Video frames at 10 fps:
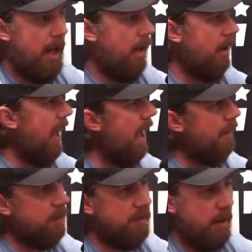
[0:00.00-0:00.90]
And
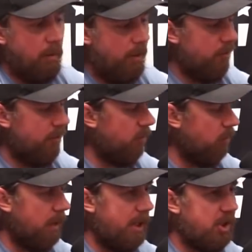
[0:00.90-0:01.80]
everything, whether it's a
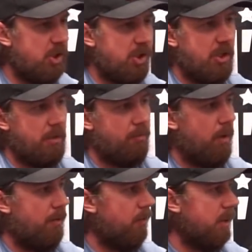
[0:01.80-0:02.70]
relationship,
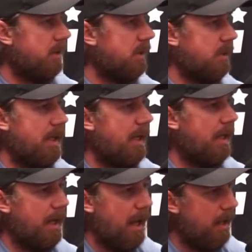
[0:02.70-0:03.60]
whether it's
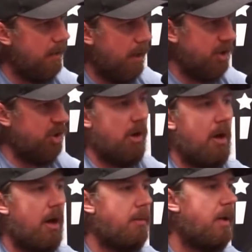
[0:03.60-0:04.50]
a
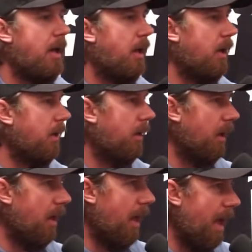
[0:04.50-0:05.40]
job,
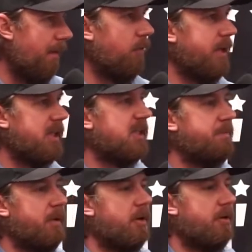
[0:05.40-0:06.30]
every
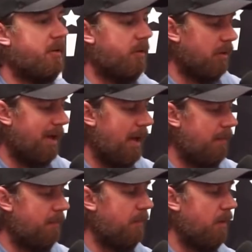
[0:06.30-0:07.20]
experience in your
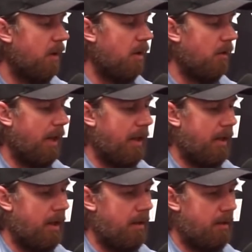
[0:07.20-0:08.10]
life,
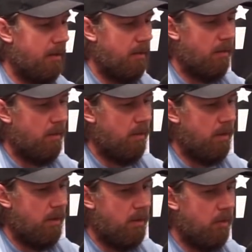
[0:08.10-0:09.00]
like
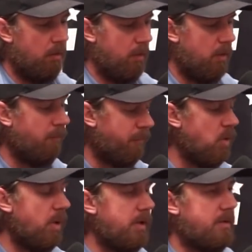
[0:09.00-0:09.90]
you
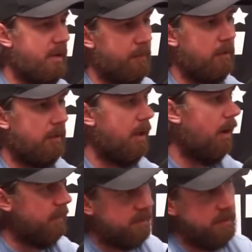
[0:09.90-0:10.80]
view it differently,
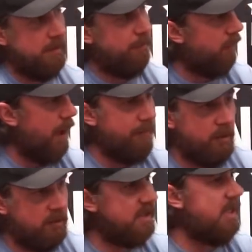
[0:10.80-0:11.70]
obviously 5
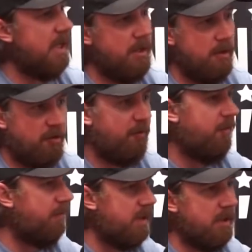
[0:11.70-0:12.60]
years, 10 years,
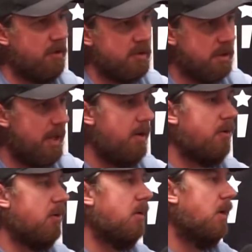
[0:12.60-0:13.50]
15 years
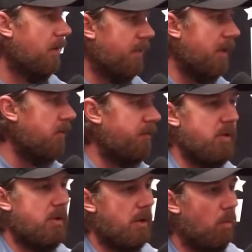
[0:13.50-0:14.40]
later than you
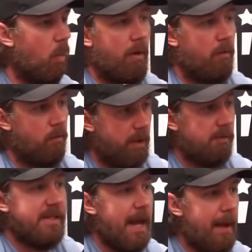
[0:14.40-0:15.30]
viewed it while it
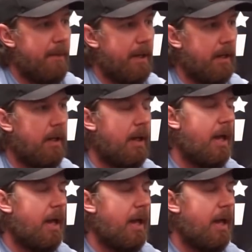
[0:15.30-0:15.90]
was happening.